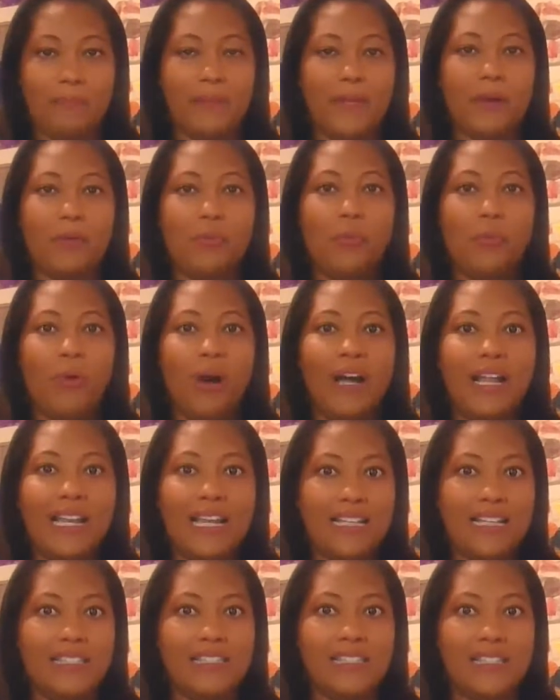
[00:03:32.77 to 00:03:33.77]
Like, what
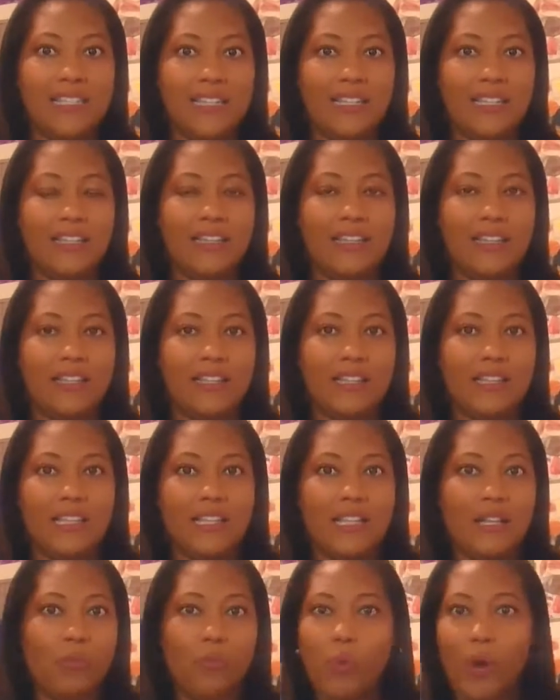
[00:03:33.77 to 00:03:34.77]
is it?
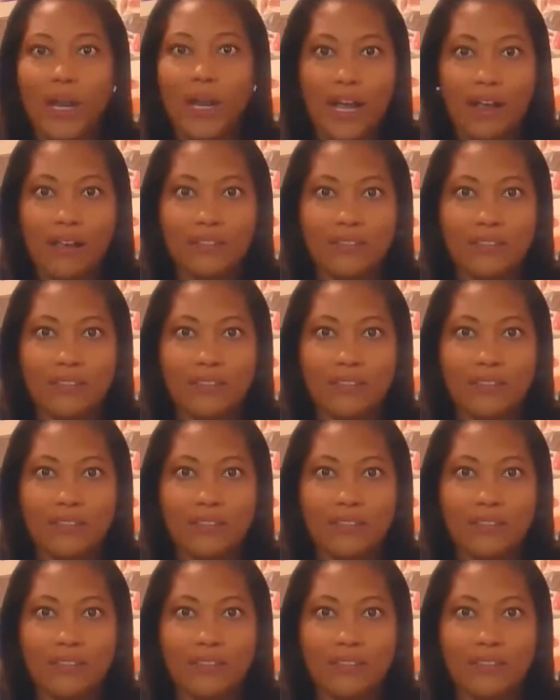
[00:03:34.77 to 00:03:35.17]
What else?